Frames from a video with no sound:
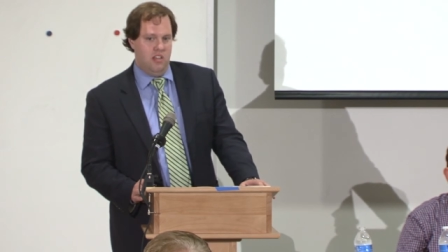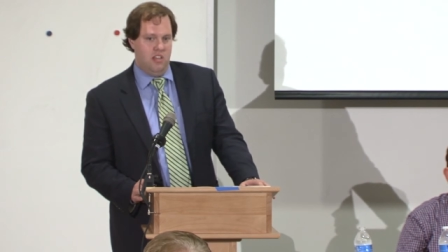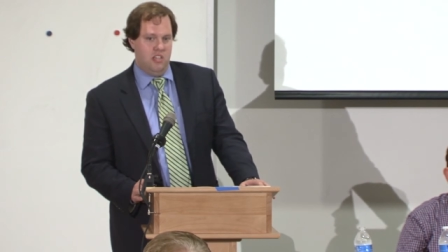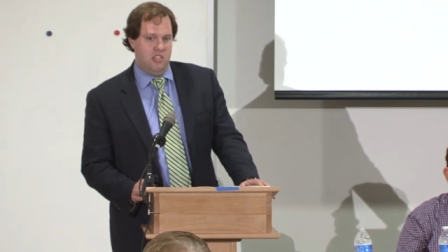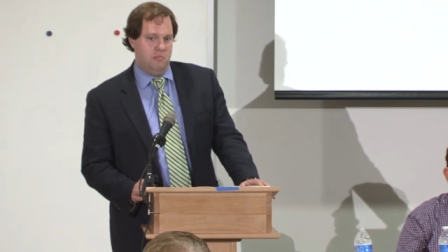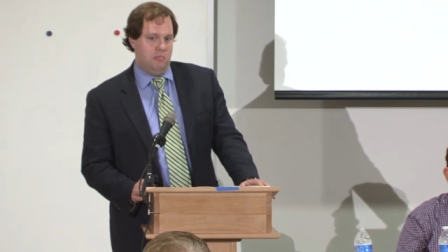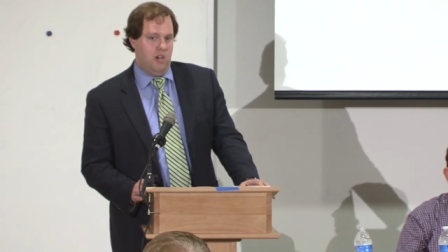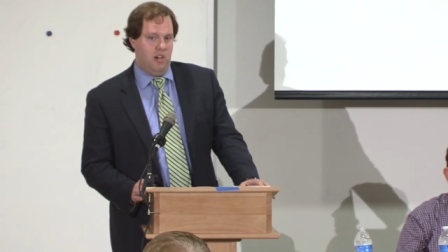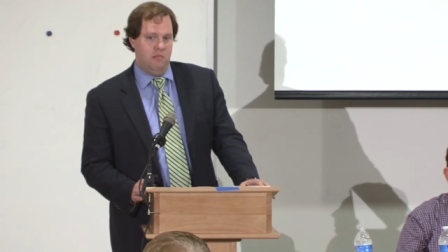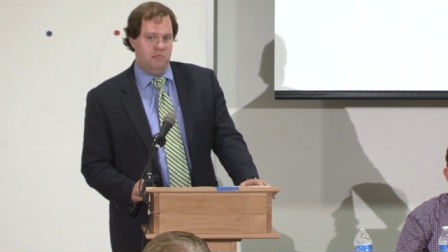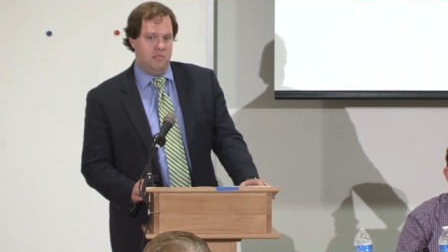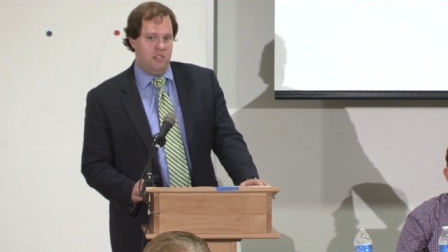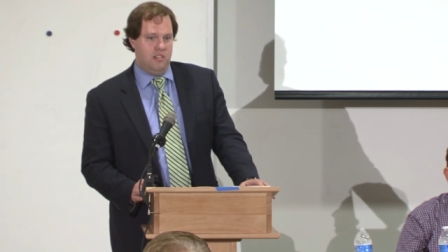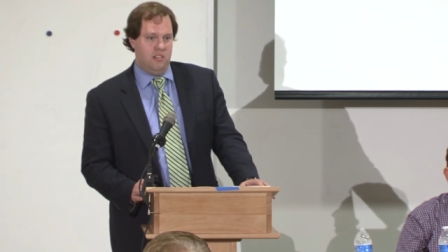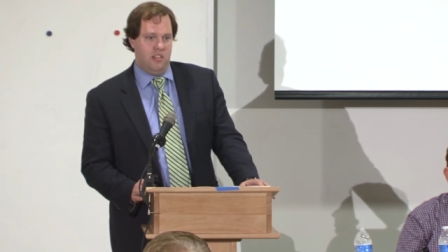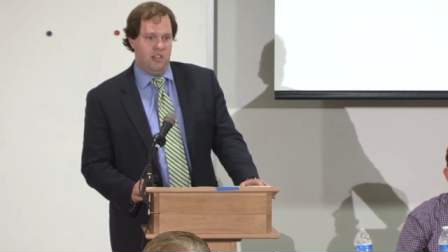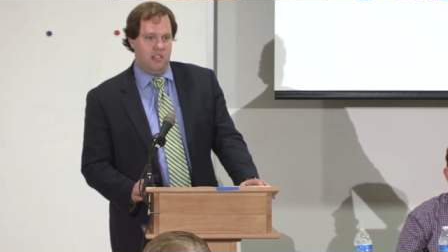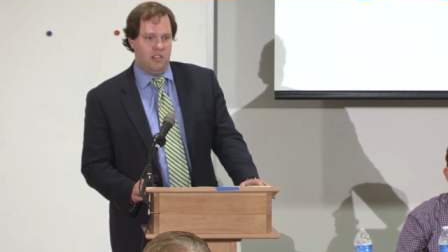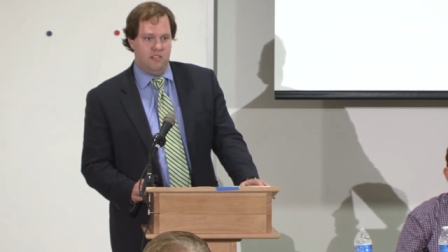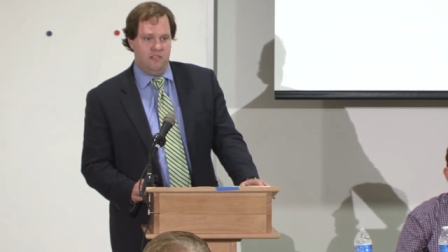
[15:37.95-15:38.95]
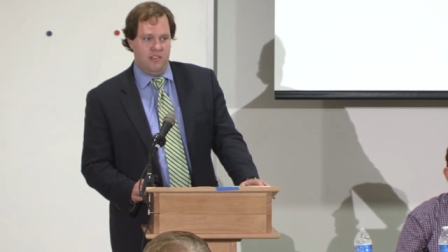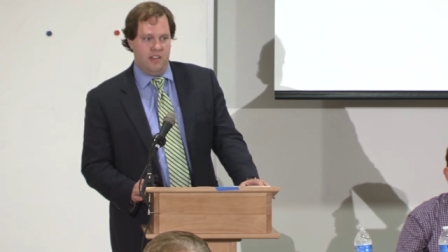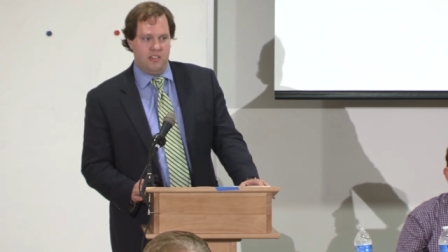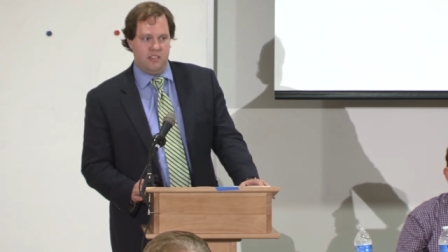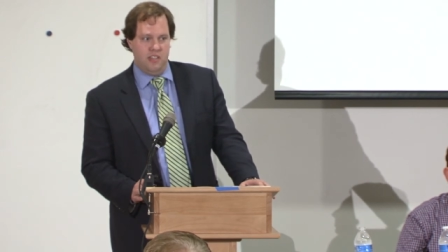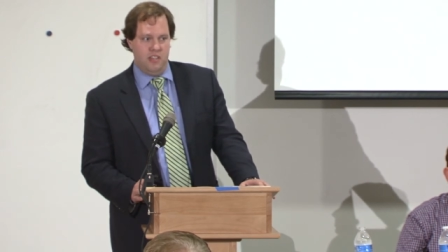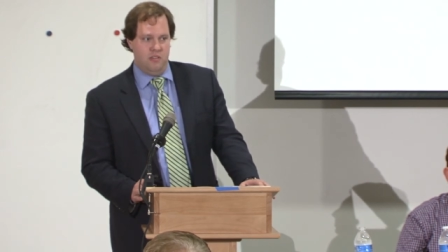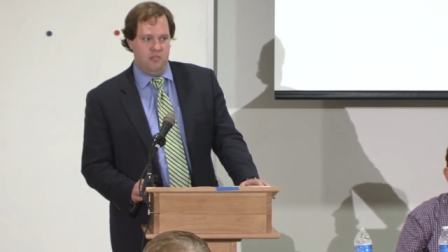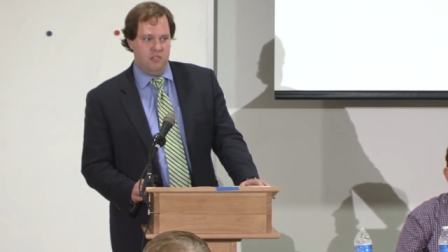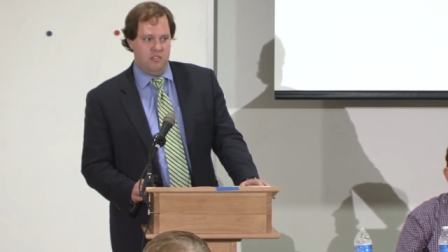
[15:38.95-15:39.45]
His mom didn't like the
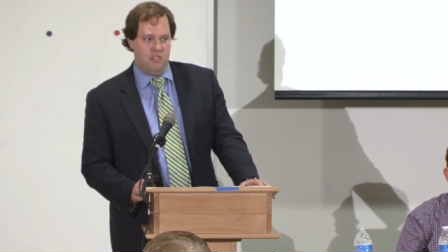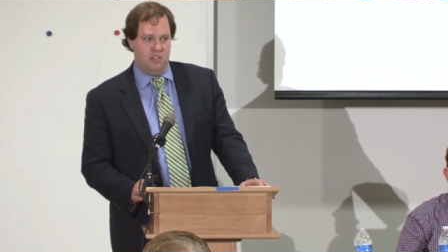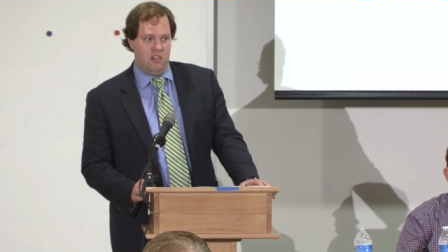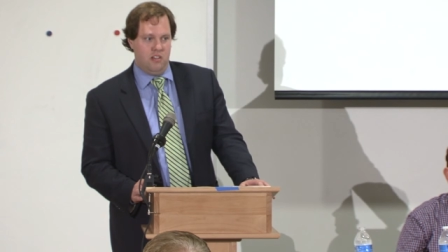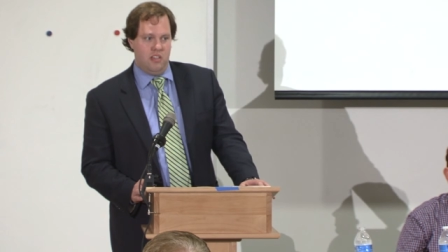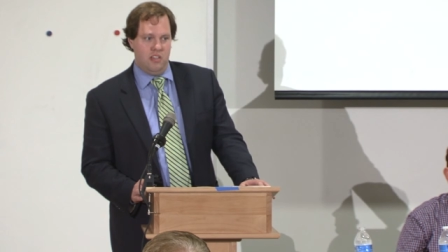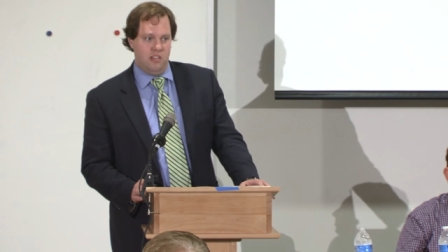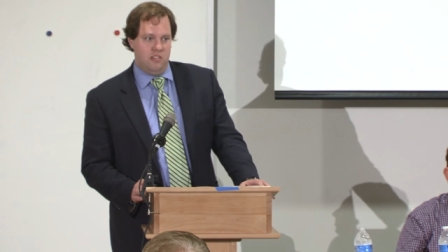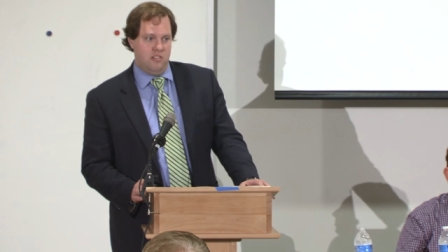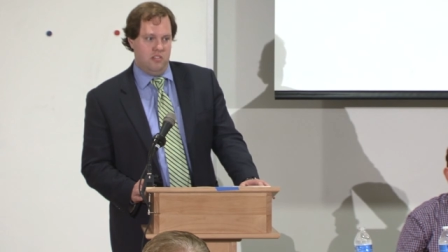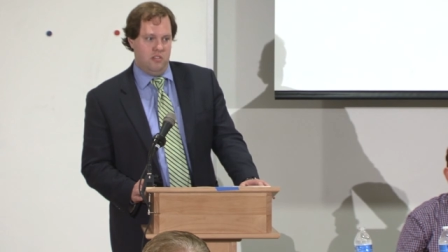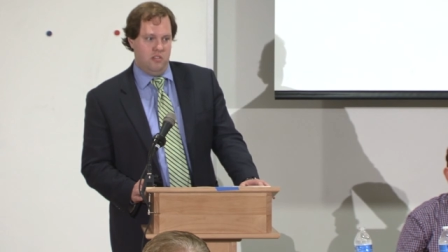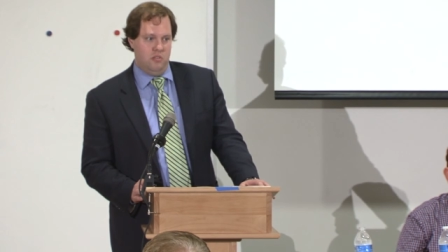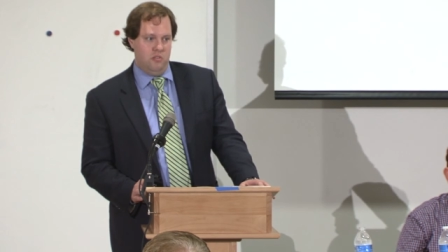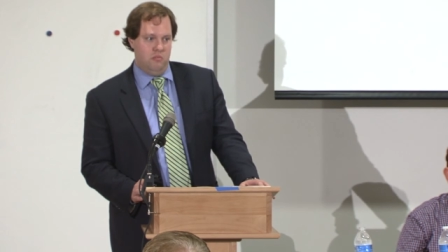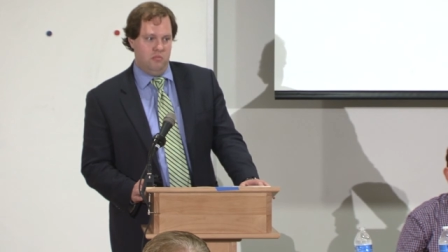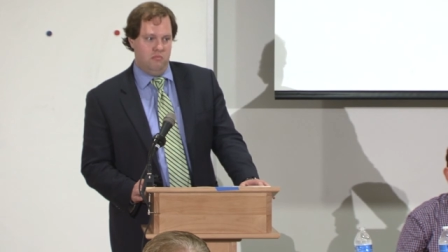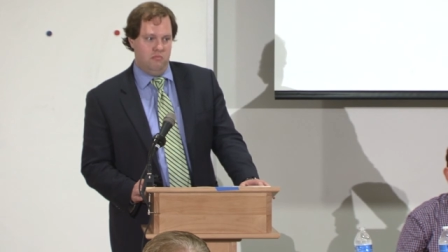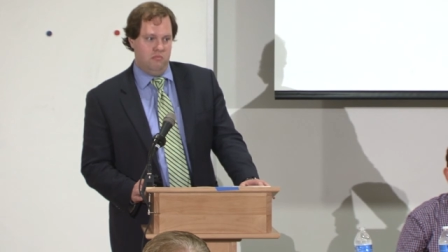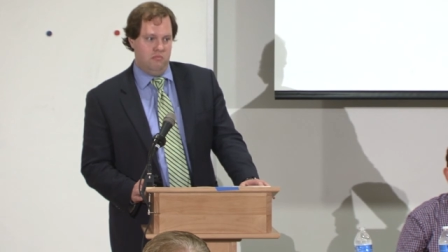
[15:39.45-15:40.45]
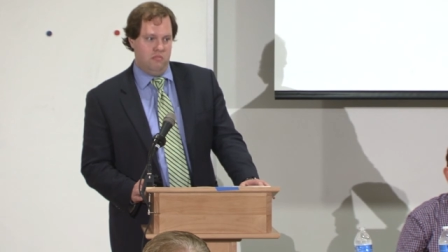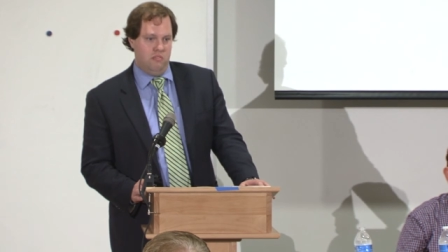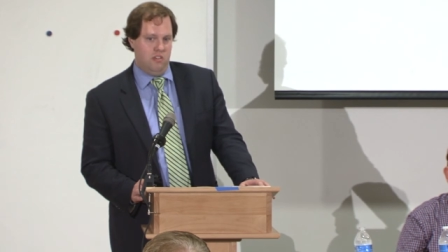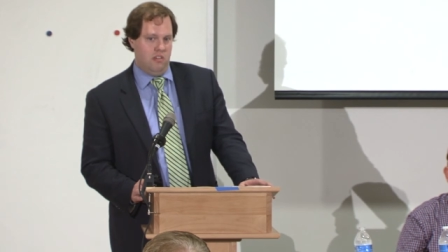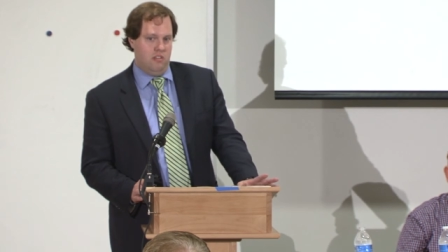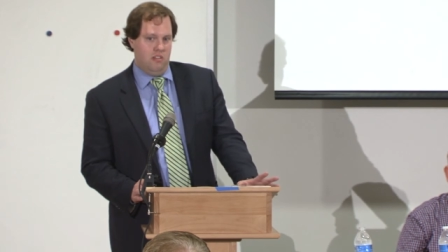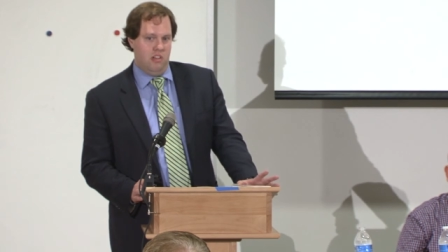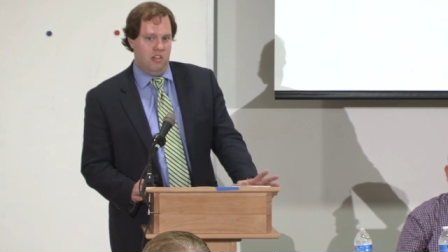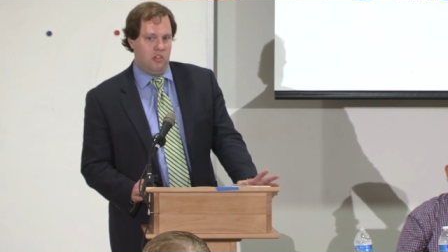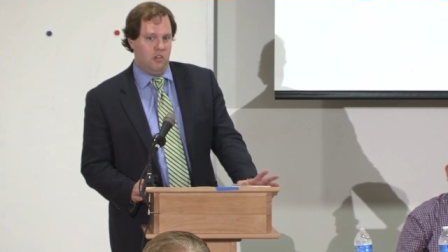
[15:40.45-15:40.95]
fact that he was talking to
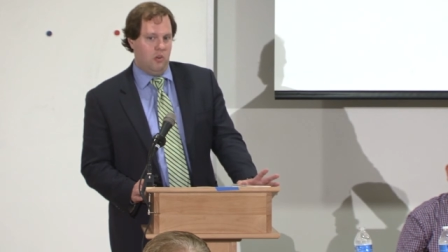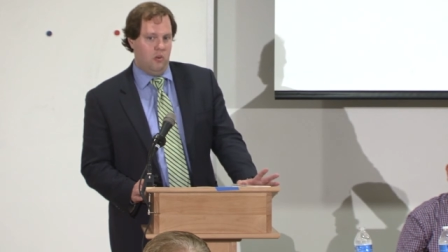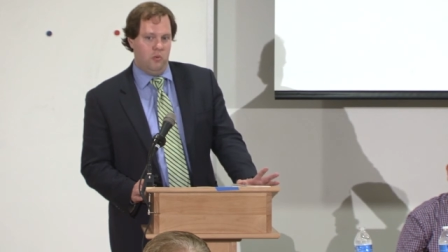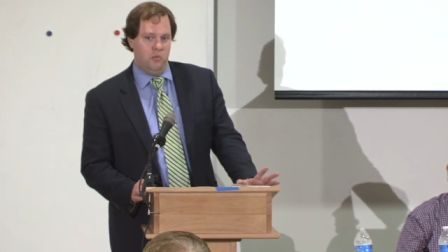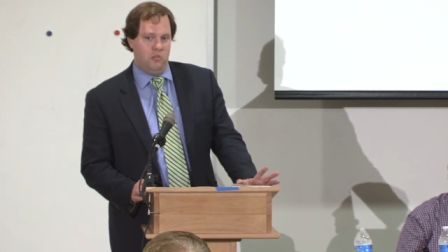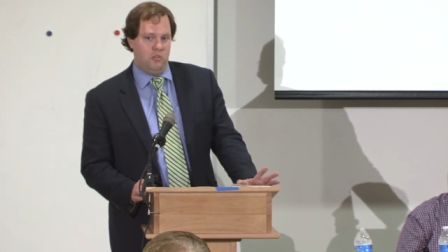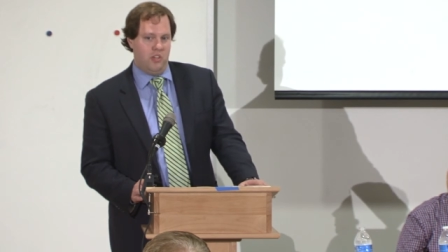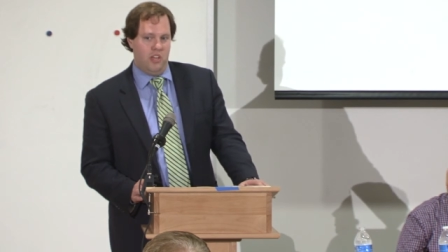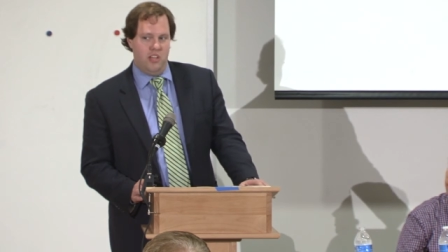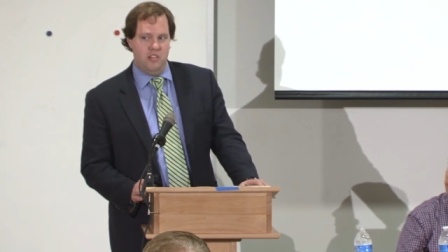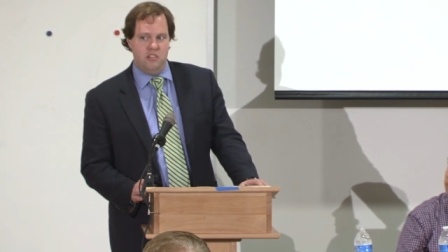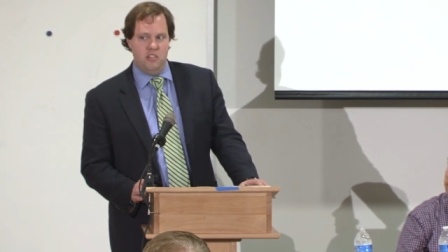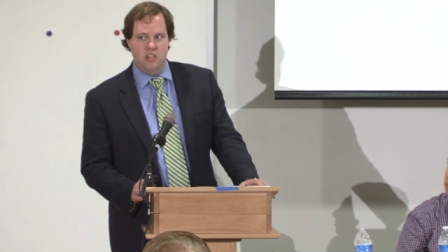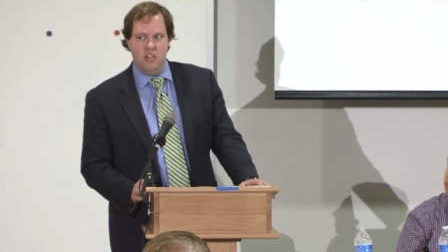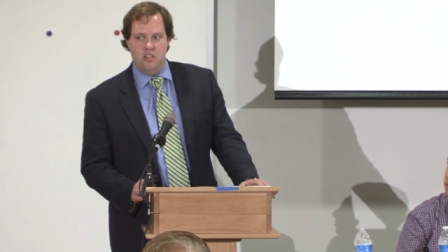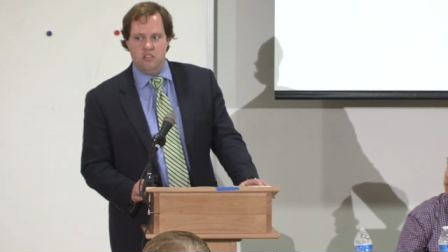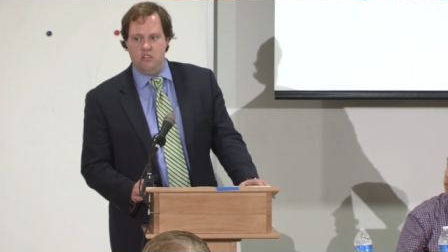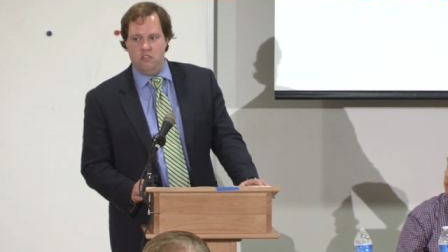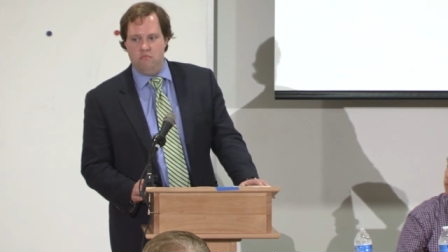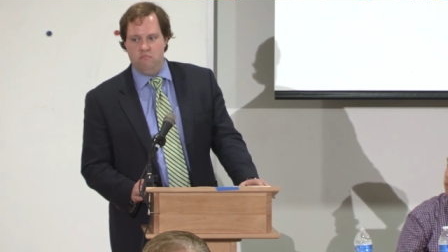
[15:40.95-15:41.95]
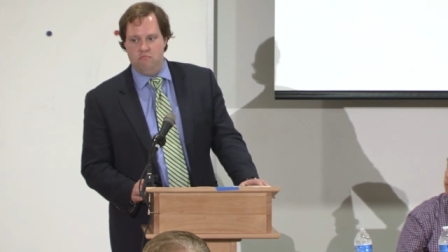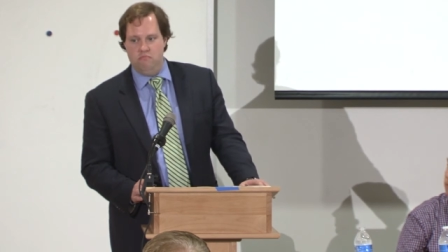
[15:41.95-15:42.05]
an older gay teenager.